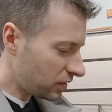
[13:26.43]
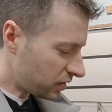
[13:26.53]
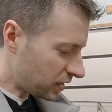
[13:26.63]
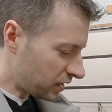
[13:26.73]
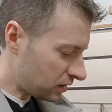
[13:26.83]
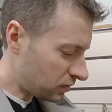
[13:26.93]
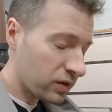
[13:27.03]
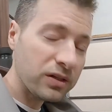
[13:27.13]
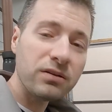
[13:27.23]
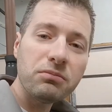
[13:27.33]
than
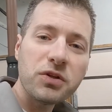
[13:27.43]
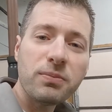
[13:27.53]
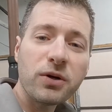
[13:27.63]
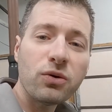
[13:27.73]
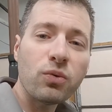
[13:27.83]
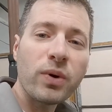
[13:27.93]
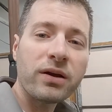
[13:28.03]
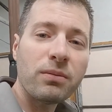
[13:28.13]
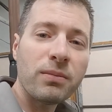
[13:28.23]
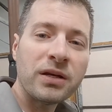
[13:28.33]
the typical
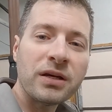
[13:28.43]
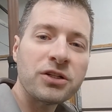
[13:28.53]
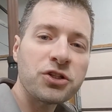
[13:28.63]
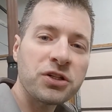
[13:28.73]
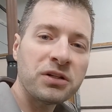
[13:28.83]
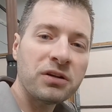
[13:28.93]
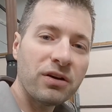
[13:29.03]
recommendation